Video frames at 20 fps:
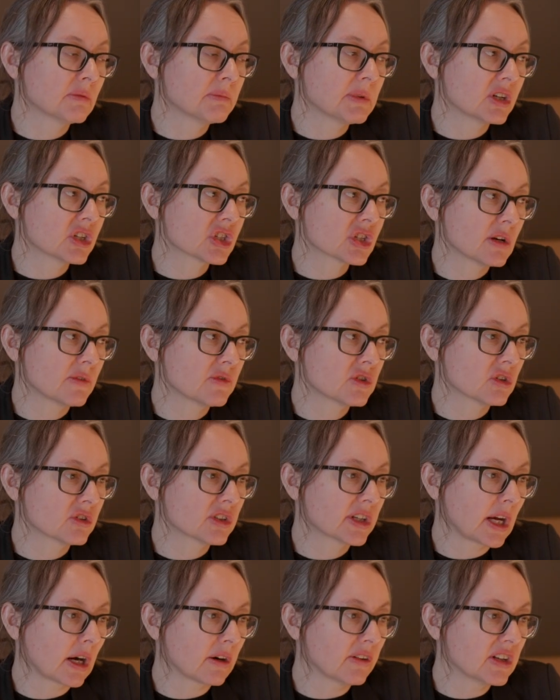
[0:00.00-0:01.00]
my chef, John
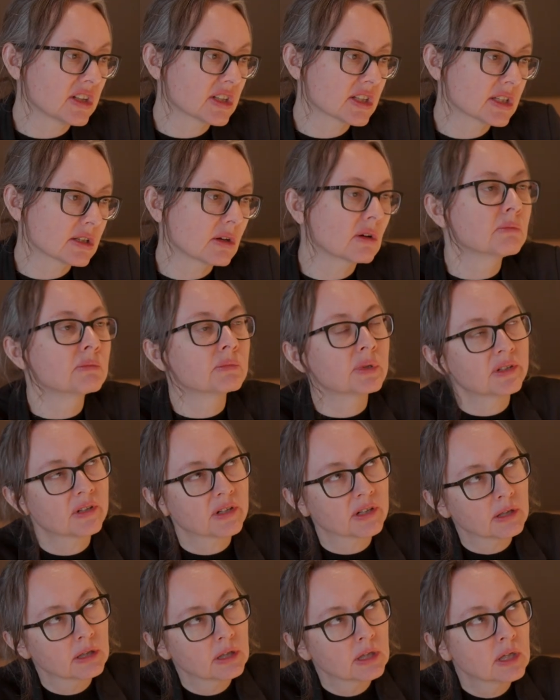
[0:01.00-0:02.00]
Carris, better,